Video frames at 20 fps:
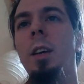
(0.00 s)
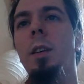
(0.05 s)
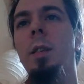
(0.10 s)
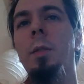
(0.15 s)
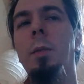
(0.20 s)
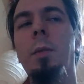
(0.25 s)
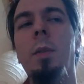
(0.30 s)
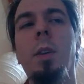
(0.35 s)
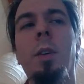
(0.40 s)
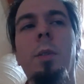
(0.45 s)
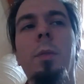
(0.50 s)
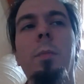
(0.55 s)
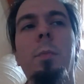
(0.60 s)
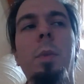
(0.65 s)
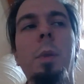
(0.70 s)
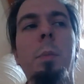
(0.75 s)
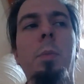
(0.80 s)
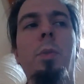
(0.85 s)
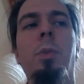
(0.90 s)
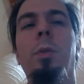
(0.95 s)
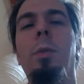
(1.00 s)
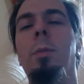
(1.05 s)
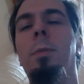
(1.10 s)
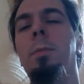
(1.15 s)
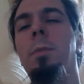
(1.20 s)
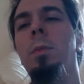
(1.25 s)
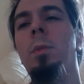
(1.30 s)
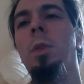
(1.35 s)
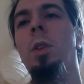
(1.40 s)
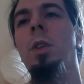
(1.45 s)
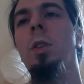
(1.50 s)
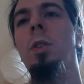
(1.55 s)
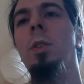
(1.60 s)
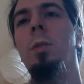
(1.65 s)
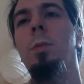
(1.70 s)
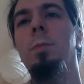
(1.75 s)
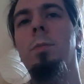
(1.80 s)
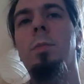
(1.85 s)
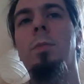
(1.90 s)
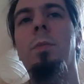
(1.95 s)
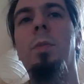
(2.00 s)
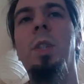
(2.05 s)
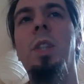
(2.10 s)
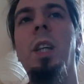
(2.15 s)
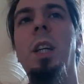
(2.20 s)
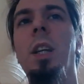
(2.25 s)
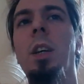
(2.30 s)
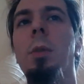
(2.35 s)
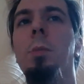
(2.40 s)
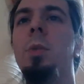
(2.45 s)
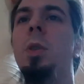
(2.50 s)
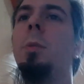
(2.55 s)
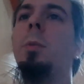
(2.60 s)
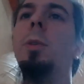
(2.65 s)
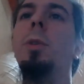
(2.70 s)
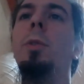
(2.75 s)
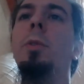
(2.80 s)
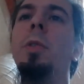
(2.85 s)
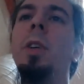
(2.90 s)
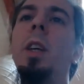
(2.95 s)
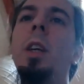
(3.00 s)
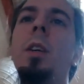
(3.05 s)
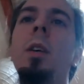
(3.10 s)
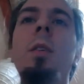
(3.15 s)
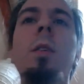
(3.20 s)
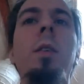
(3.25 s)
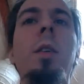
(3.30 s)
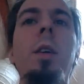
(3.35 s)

on people setting up some config.